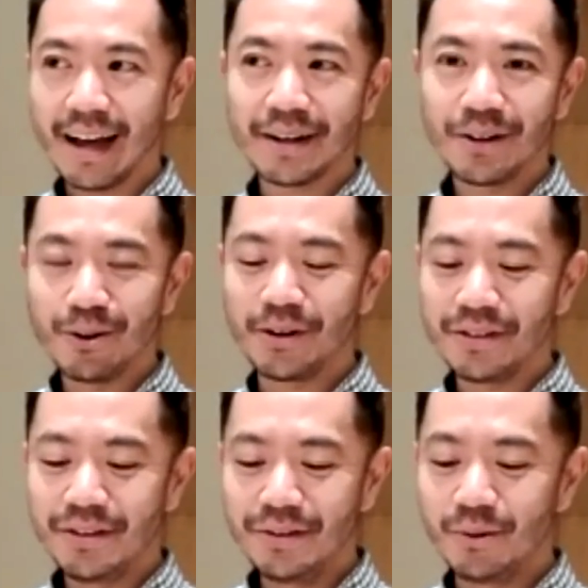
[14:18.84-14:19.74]
I don't know
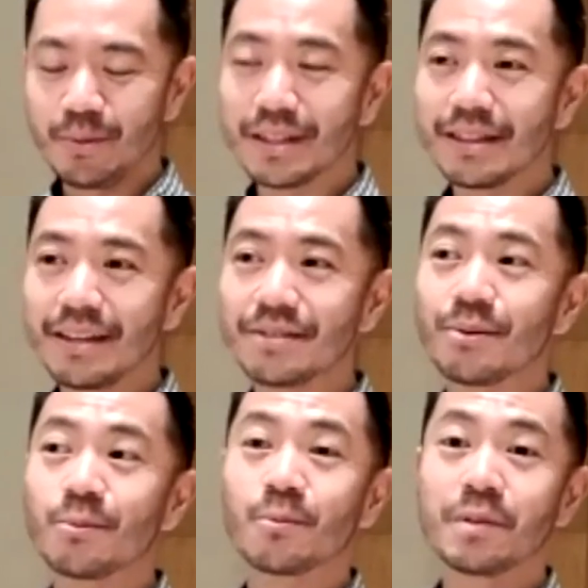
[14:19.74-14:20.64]
about you, but
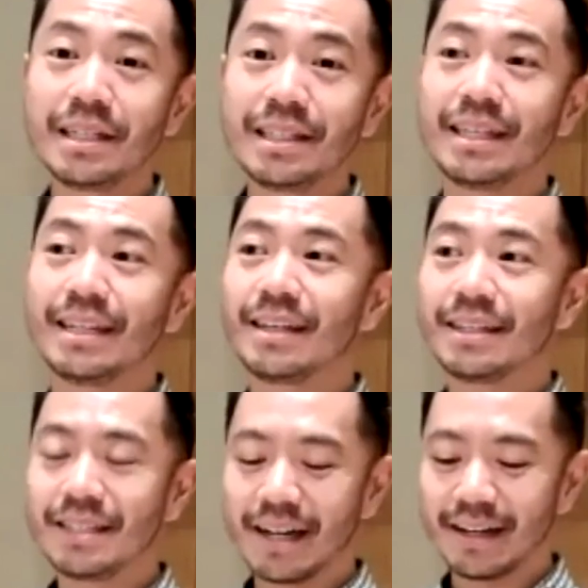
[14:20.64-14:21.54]
this really
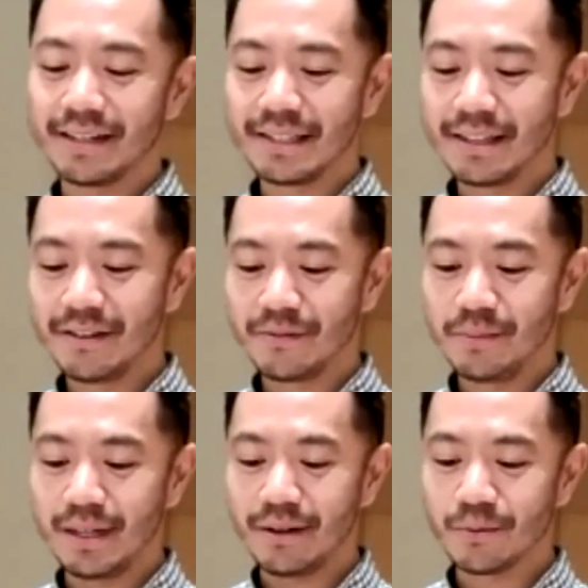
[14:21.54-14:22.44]
does give
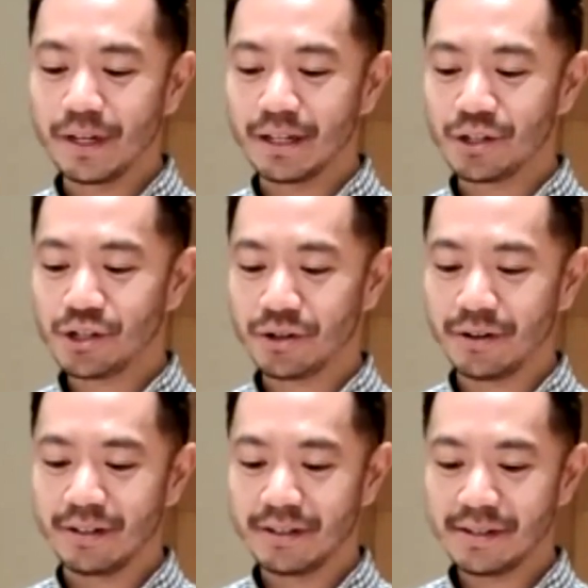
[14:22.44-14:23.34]
me
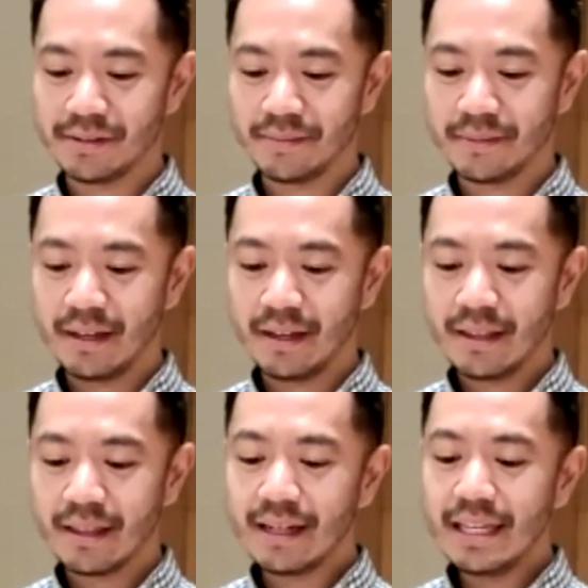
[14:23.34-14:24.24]
reassurance
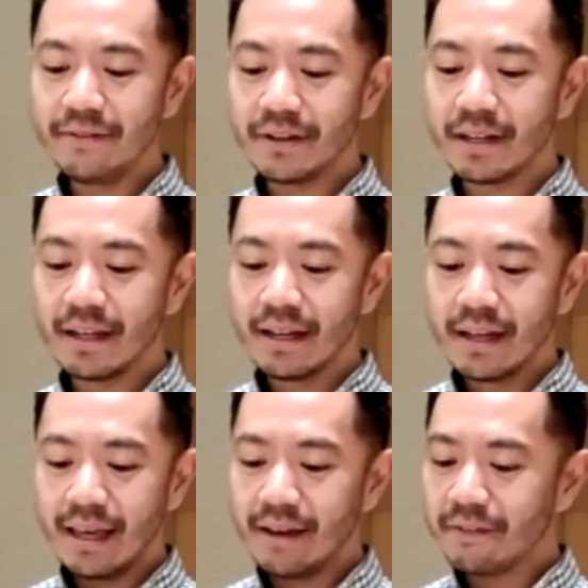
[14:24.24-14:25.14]
that
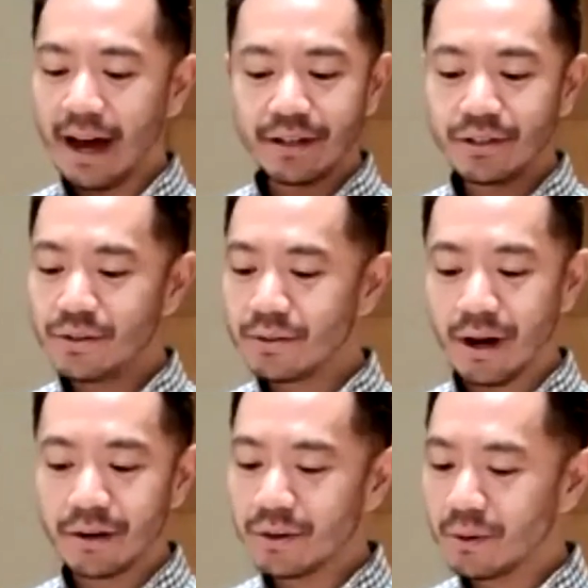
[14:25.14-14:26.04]
even if I do
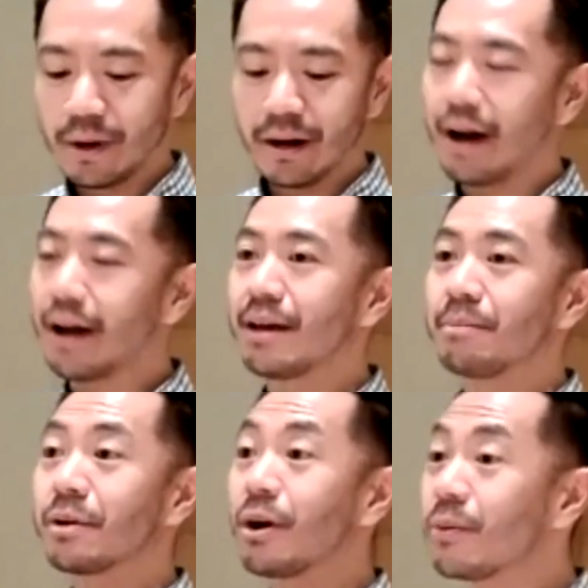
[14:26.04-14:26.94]
not know where I
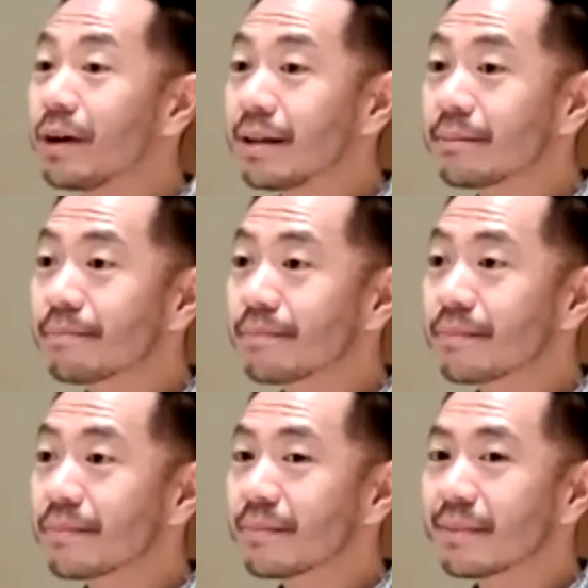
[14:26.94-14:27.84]
am going,
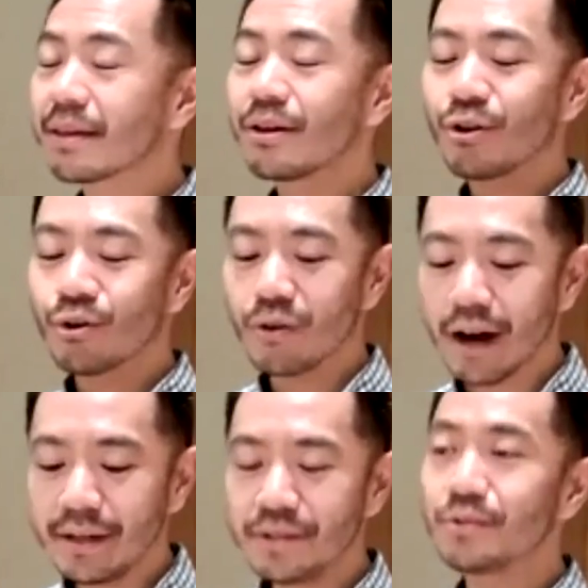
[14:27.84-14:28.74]

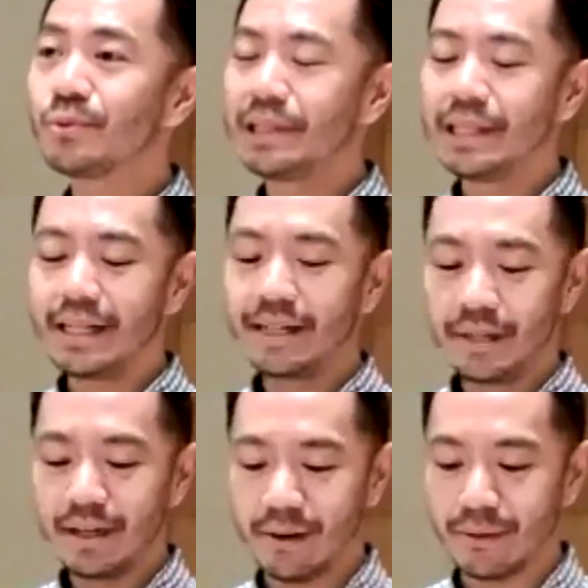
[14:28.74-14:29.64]
Christ will lead
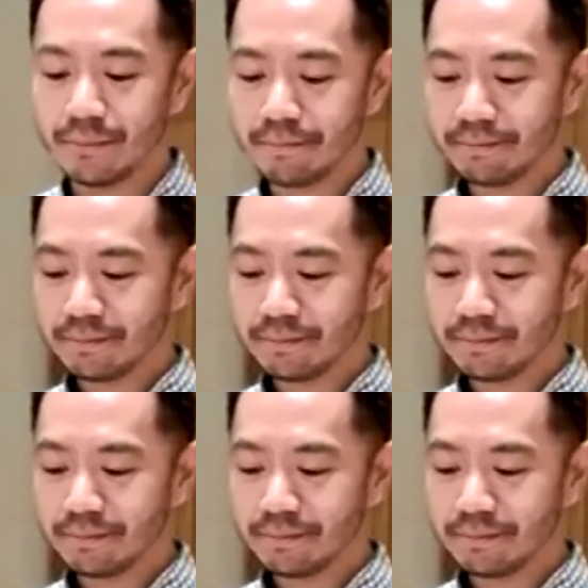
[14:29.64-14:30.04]
me home.